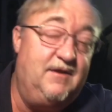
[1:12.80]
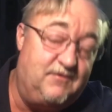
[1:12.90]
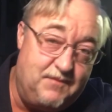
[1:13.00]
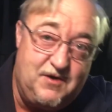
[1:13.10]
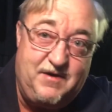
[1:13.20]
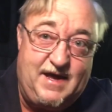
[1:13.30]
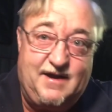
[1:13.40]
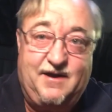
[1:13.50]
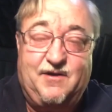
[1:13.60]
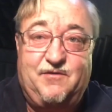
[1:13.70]
tomorrow night, I'm
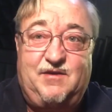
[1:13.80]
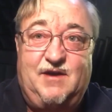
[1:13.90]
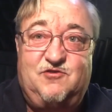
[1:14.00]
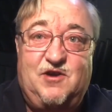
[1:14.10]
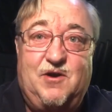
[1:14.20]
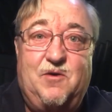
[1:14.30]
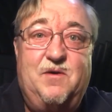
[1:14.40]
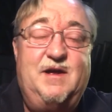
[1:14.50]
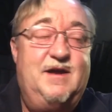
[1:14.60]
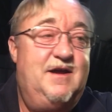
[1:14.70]
going to go see a show
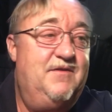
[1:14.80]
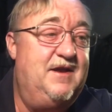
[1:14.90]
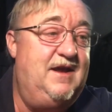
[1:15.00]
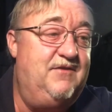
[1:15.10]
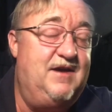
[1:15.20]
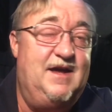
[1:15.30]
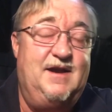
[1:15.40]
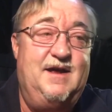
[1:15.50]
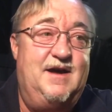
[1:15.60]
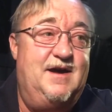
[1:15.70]
that he's
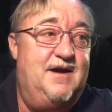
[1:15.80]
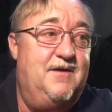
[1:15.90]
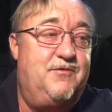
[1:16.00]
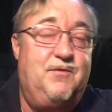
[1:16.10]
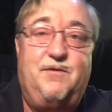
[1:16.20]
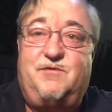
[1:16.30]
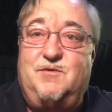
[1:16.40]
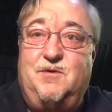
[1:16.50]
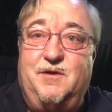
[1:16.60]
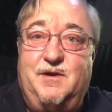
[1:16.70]
in uh, through the
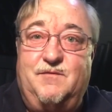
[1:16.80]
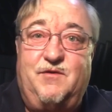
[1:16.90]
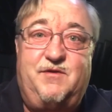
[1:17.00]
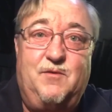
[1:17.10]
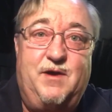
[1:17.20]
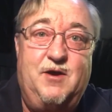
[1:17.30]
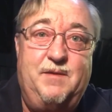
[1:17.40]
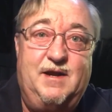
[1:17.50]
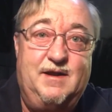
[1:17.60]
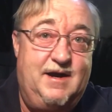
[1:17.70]
school, University of
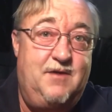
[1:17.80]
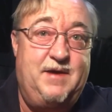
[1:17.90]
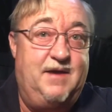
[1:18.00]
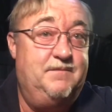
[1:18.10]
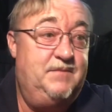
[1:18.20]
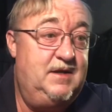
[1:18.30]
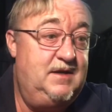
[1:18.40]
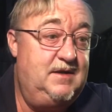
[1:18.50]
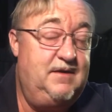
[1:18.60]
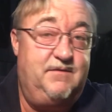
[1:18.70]
Wyoming in Laramie.
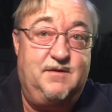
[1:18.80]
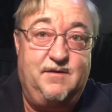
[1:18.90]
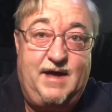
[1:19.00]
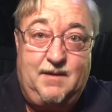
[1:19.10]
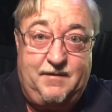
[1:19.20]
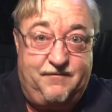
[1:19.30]
So that'll be